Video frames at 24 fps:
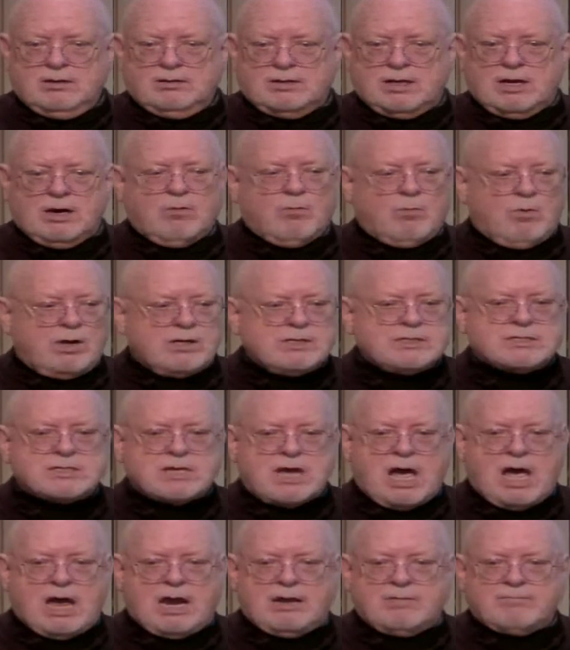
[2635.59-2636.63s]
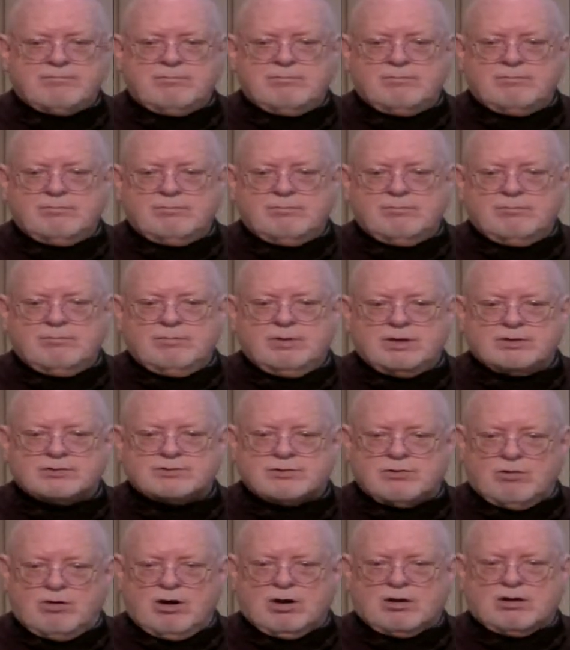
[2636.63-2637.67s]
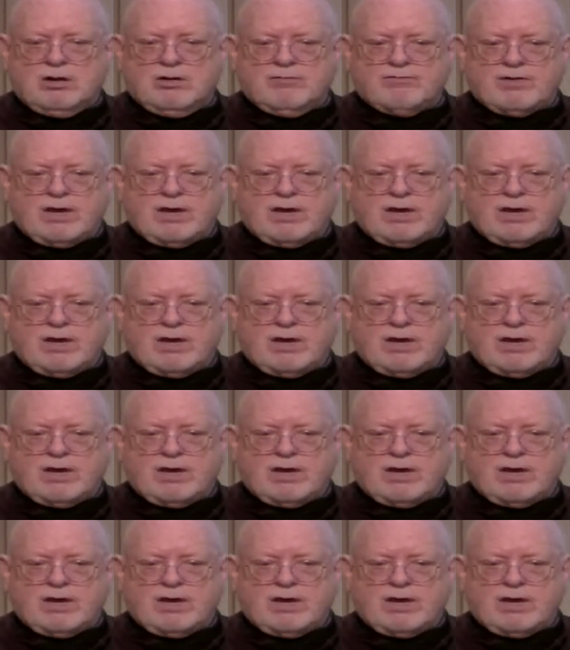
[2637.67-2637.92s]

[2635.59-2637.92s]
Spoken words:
They're one-time historical